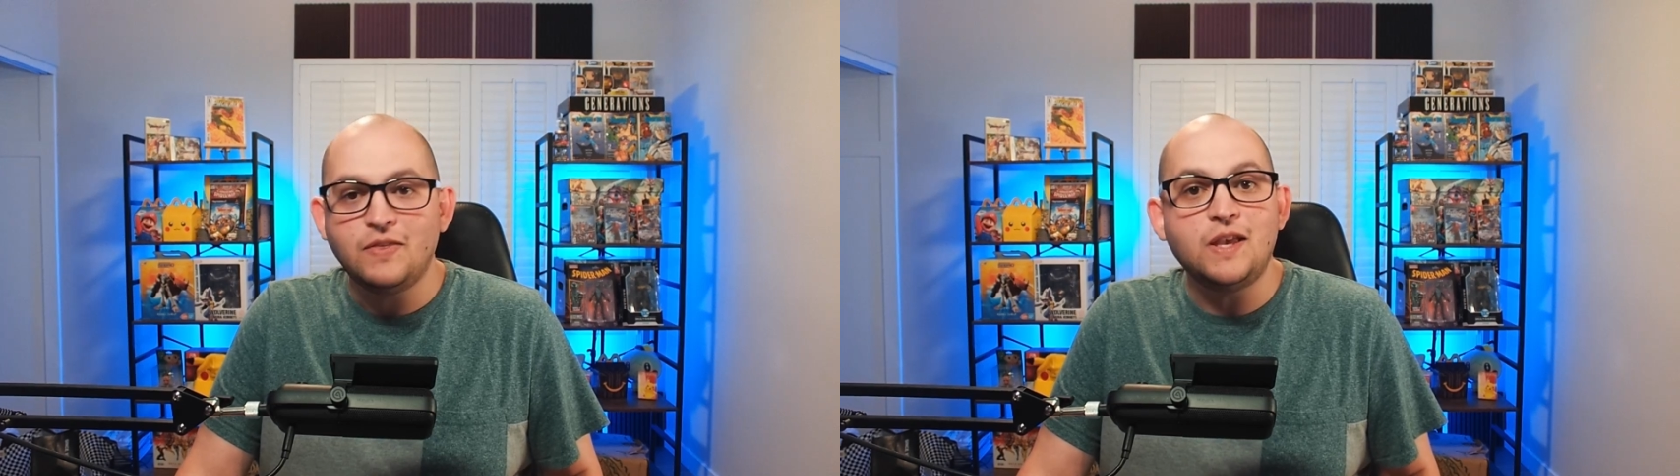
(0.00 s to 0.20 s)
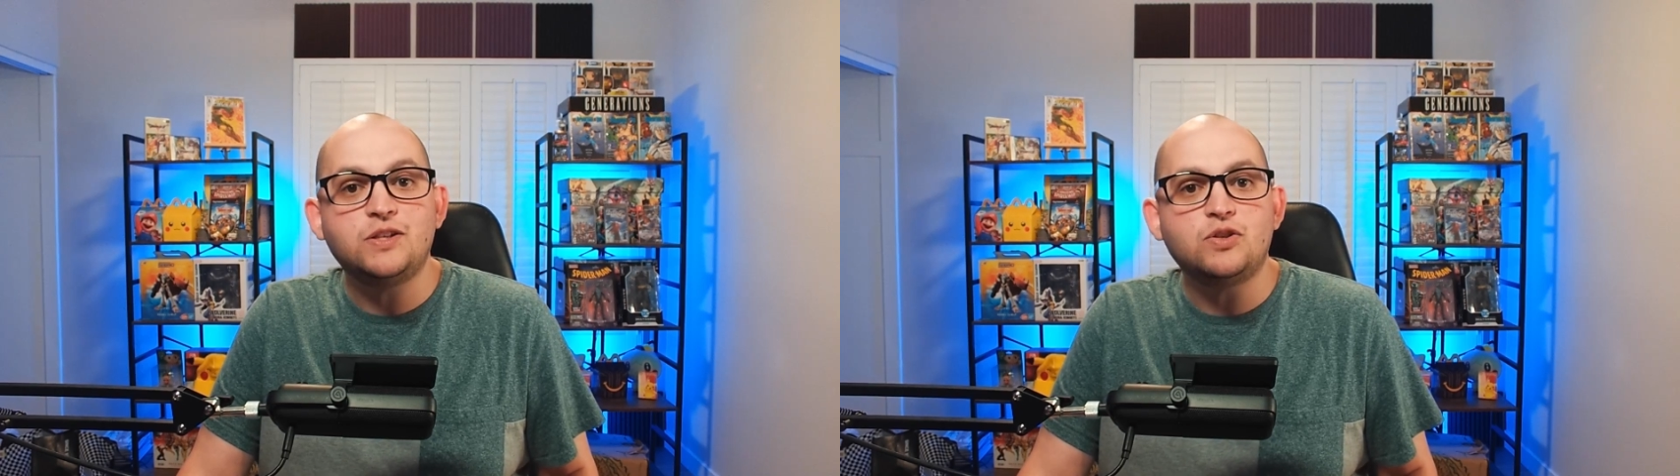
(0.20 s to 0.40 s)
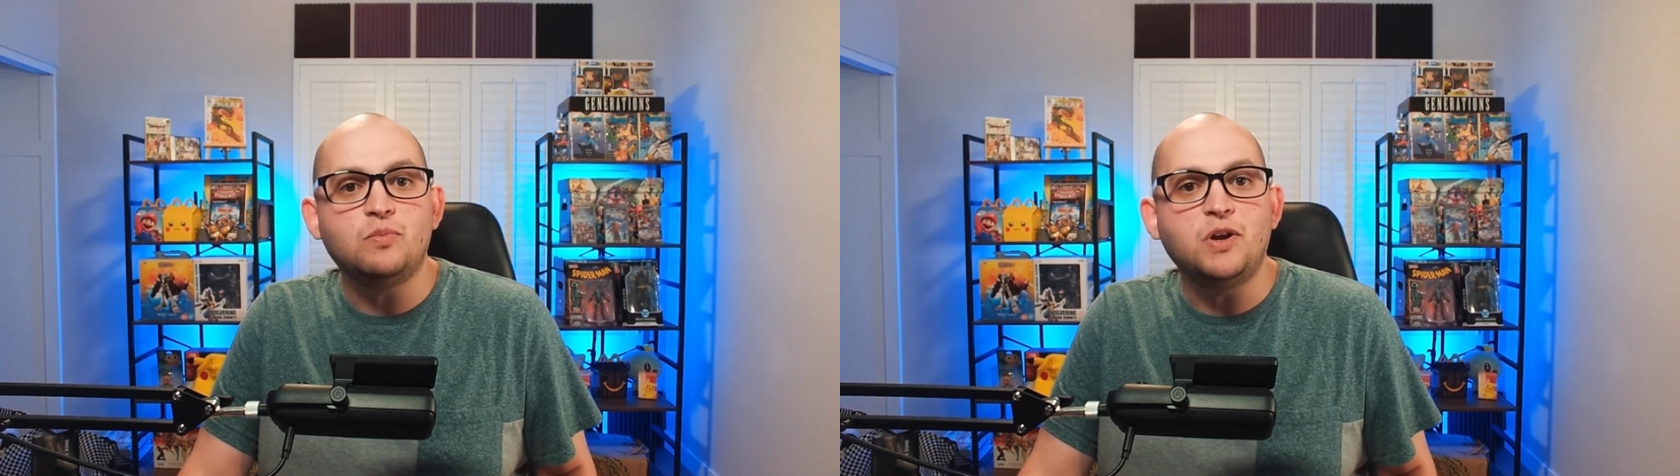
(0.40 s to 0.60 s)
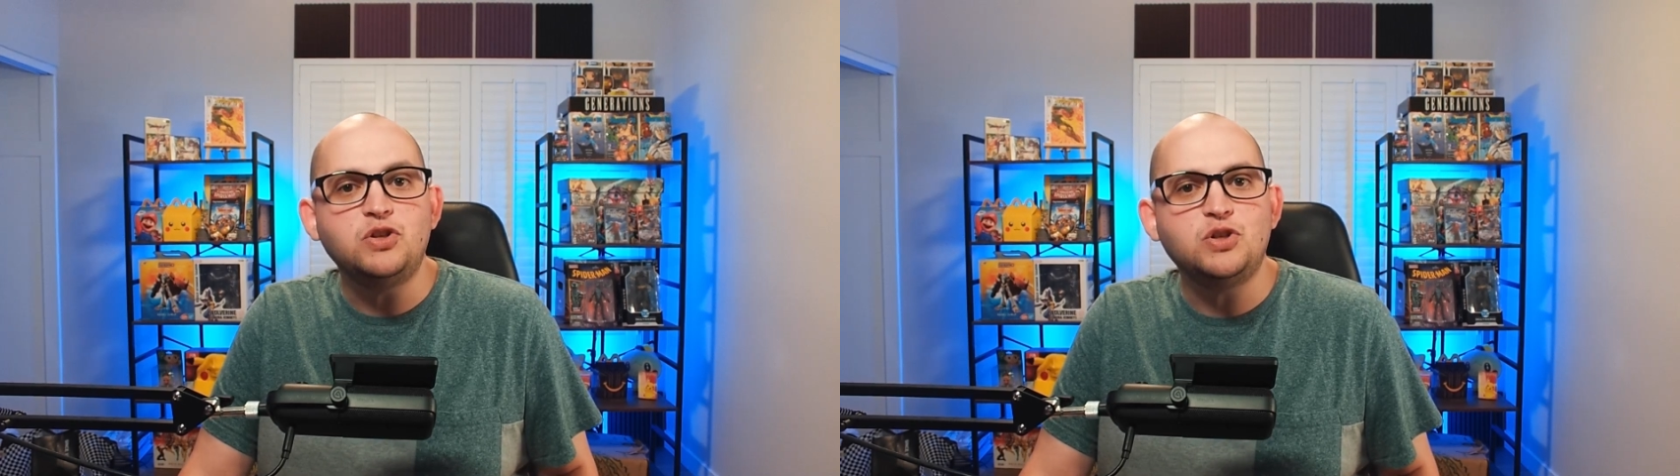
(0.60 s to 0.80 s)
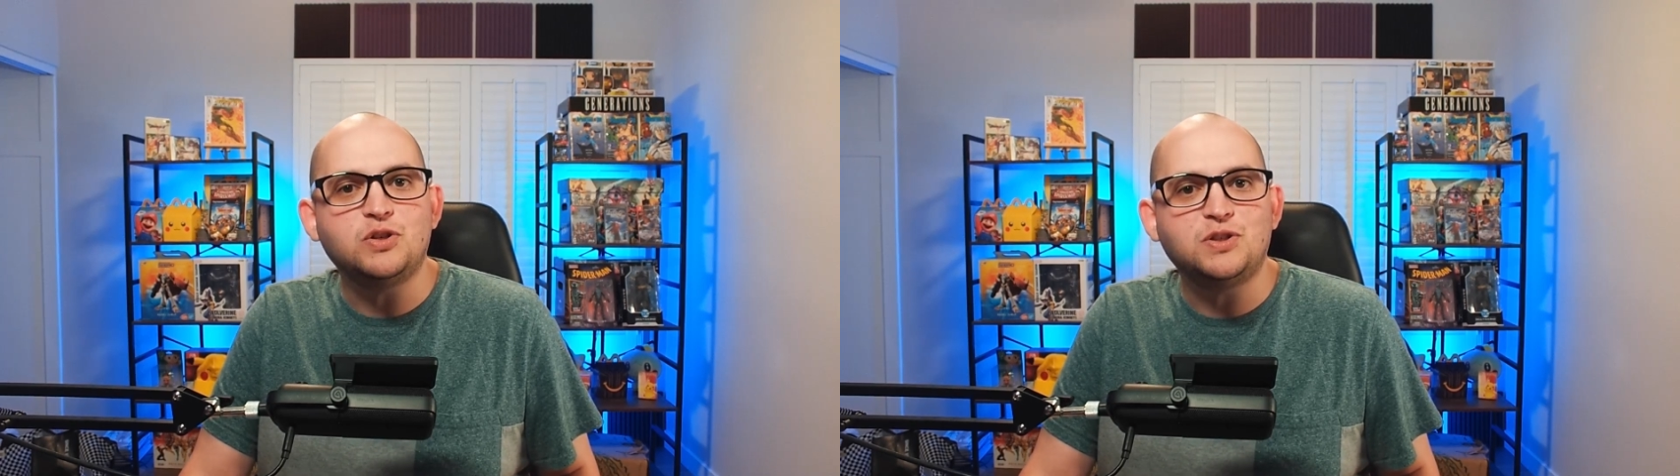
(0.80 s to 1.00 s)
Thanks so
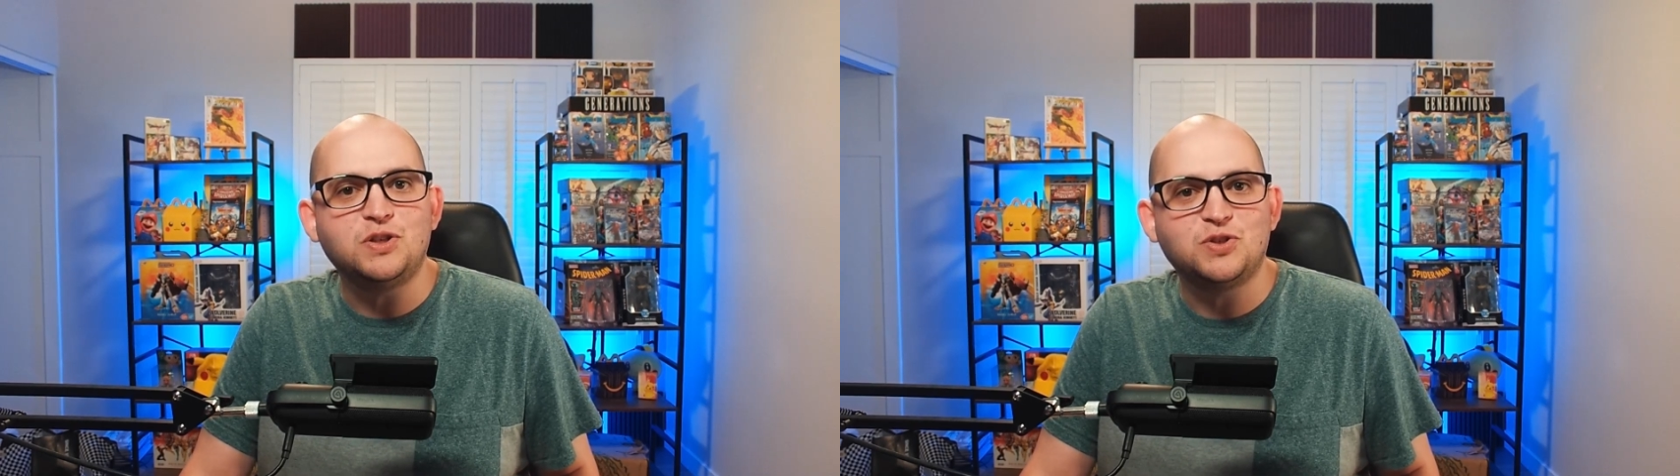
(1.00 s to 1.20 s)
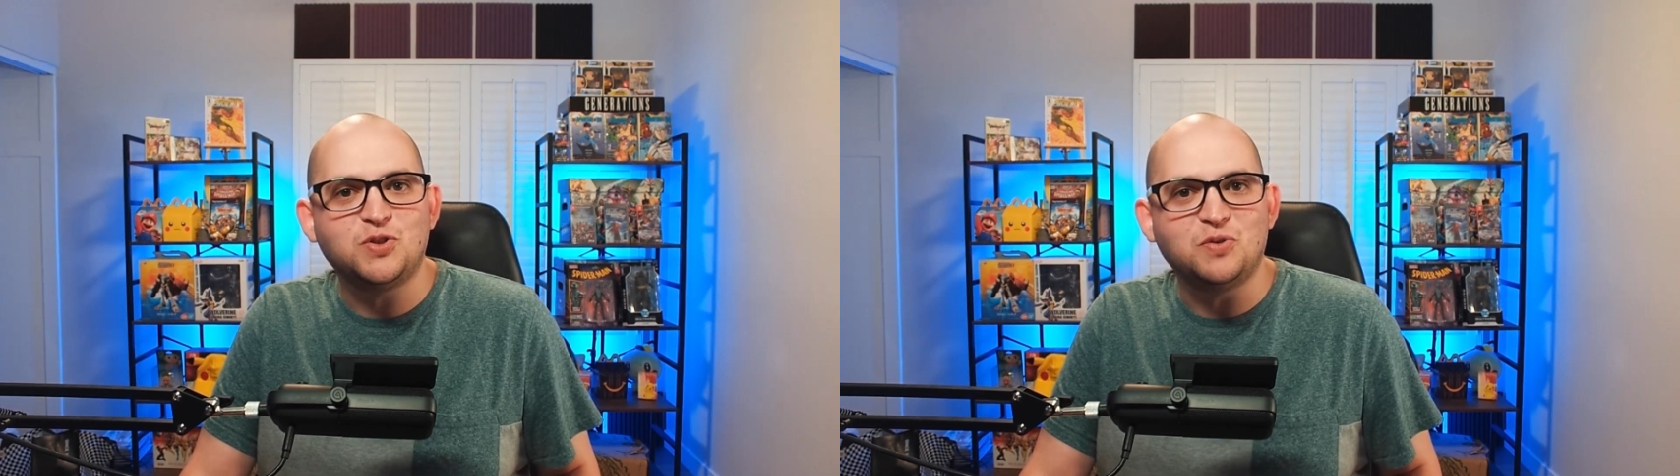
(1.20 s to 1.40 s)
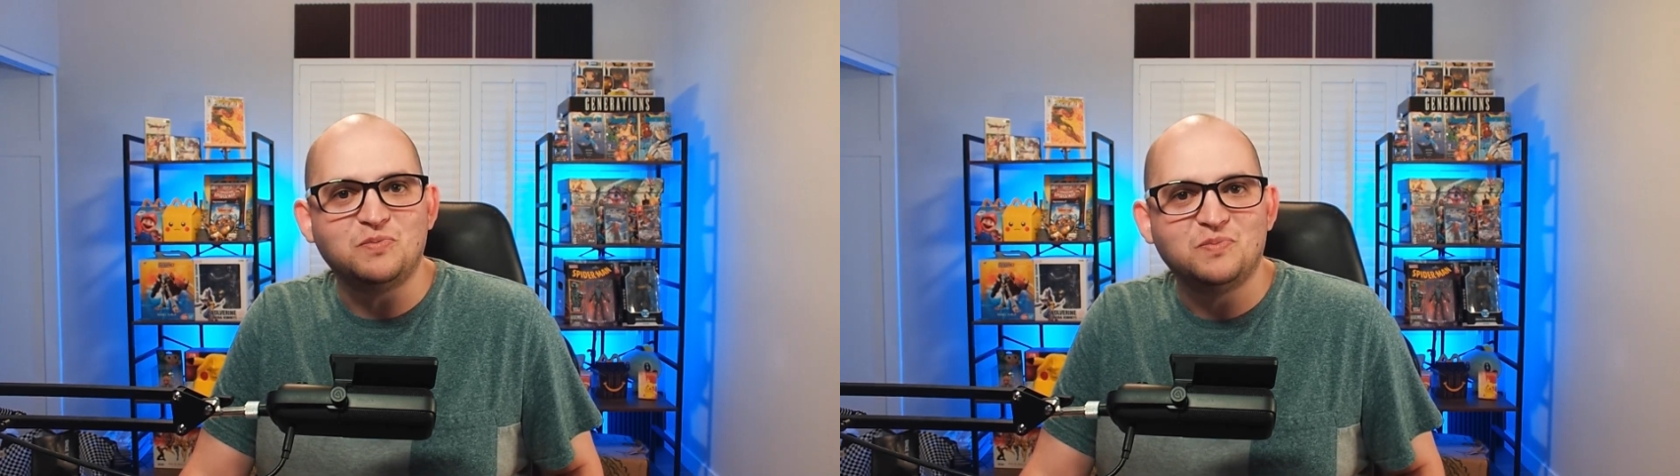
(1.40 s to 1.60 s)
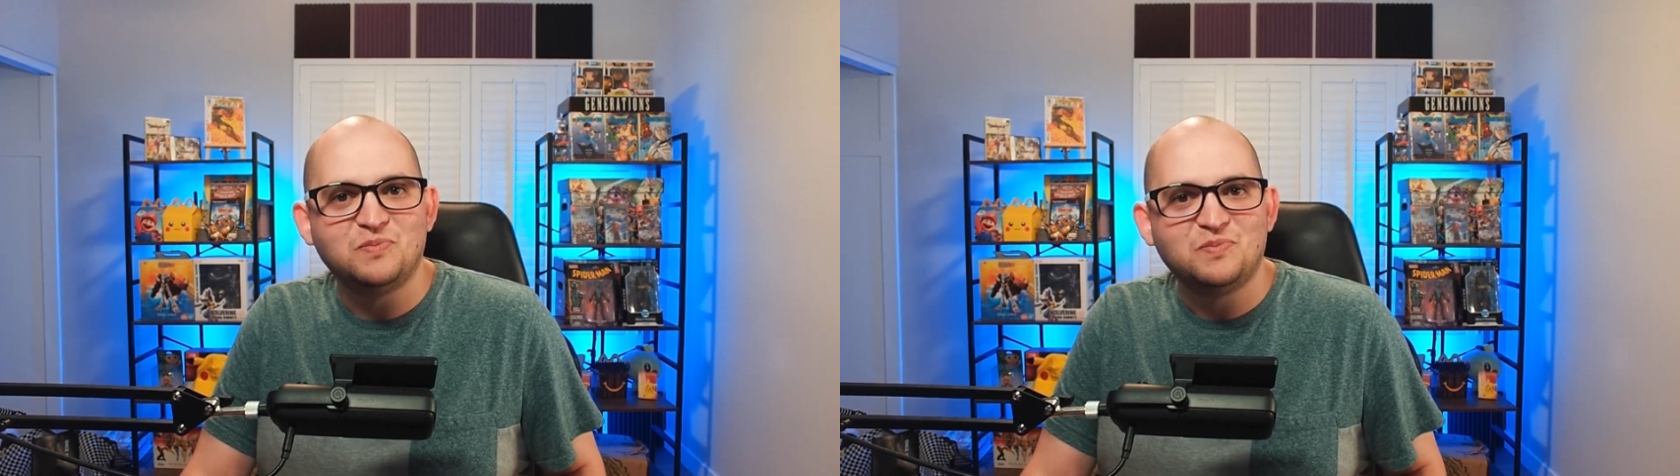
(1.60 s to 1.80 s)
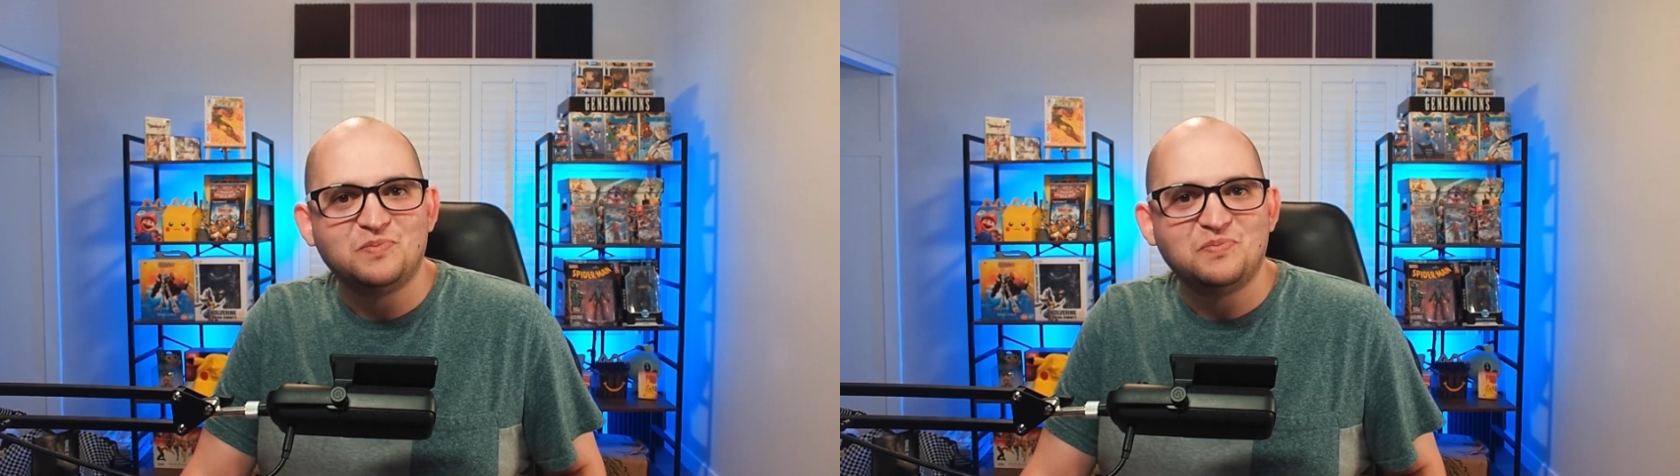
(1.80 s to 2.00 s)
much, and I'll see you soon.
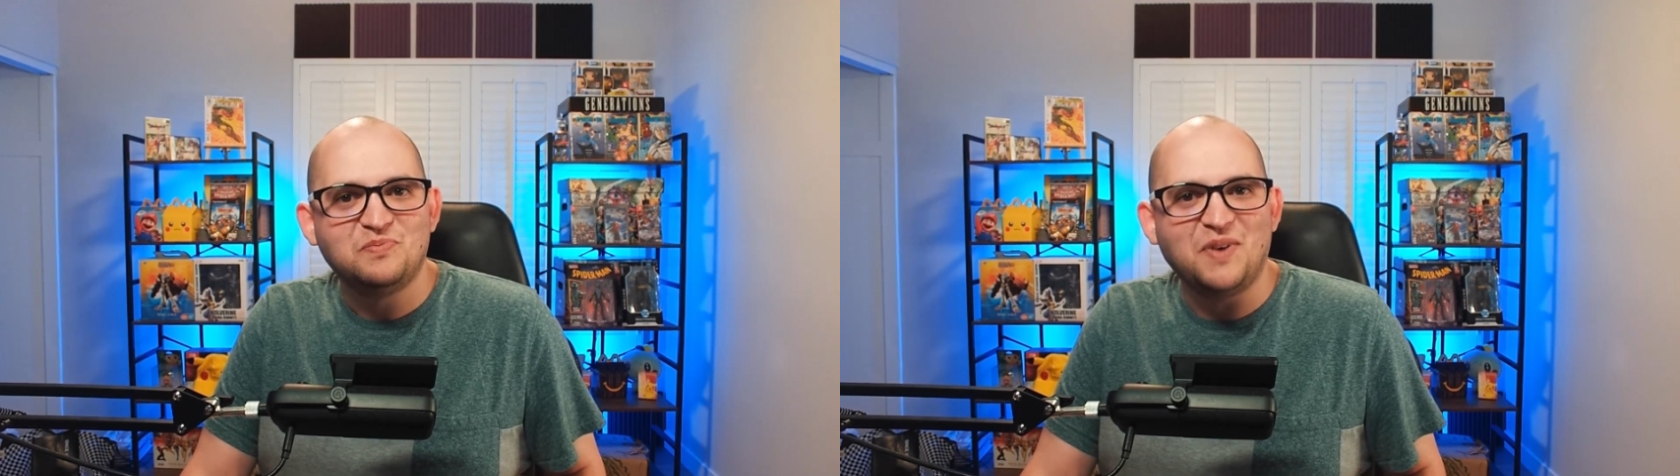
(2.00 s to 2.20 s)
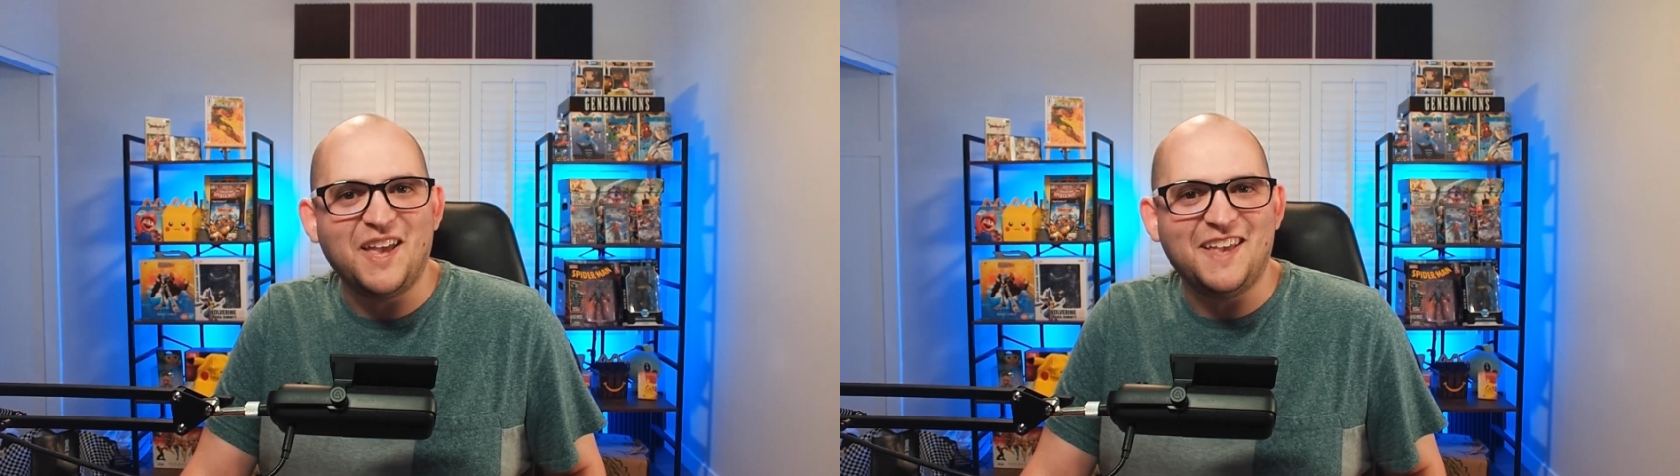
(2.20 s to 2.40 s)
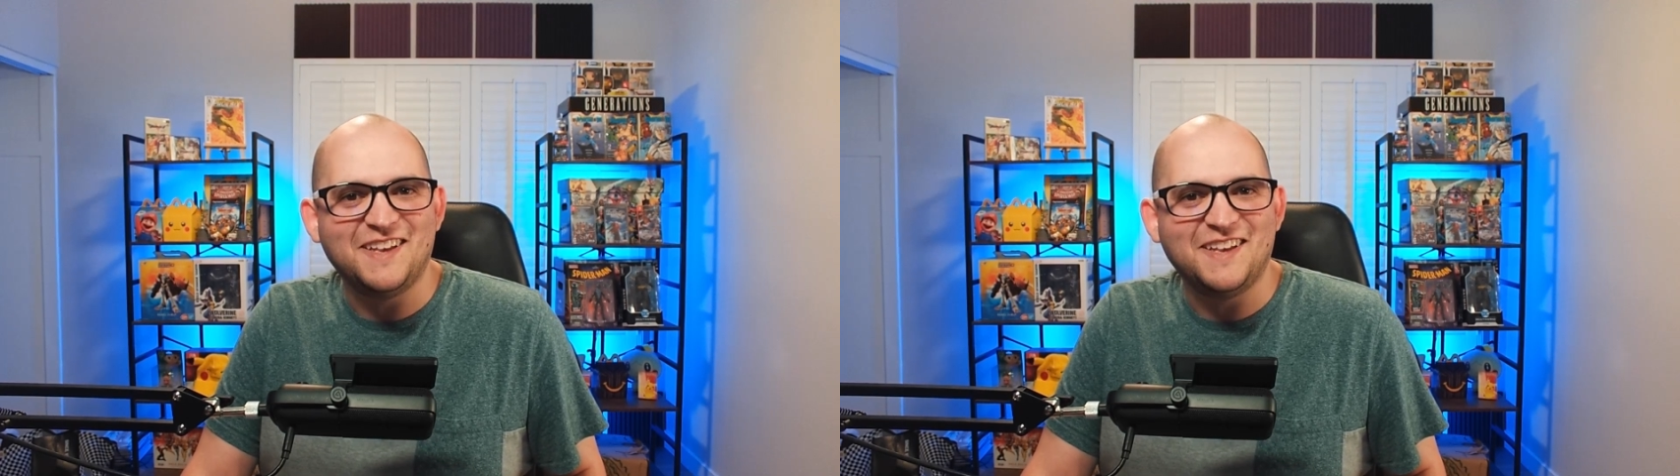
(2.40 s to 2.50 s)
Bye.